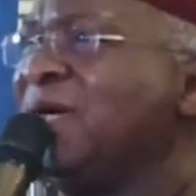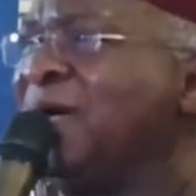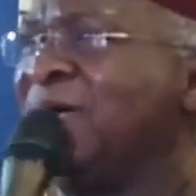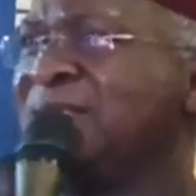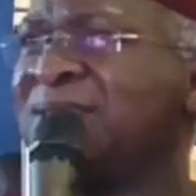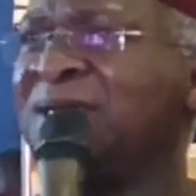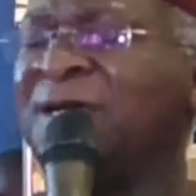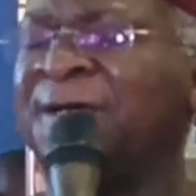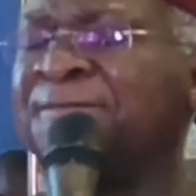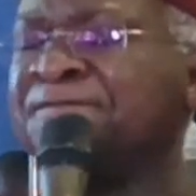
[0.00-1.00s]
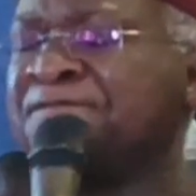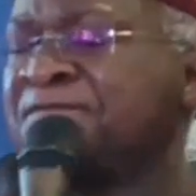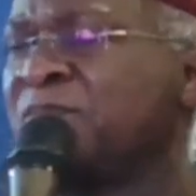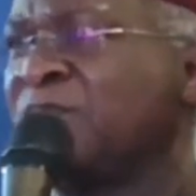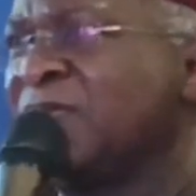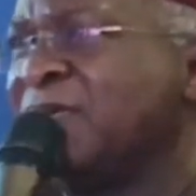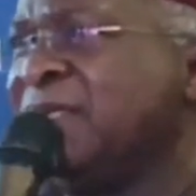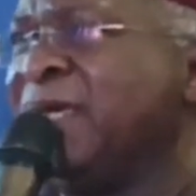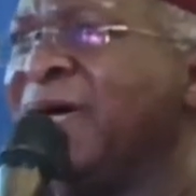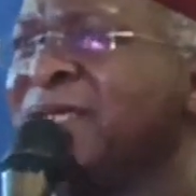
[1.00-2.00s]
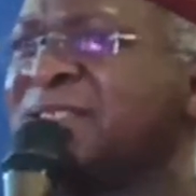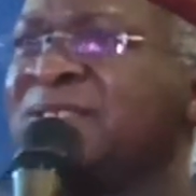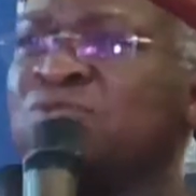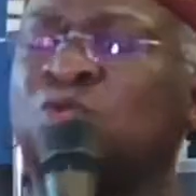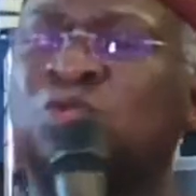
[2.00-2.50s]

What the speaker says: and they asked him to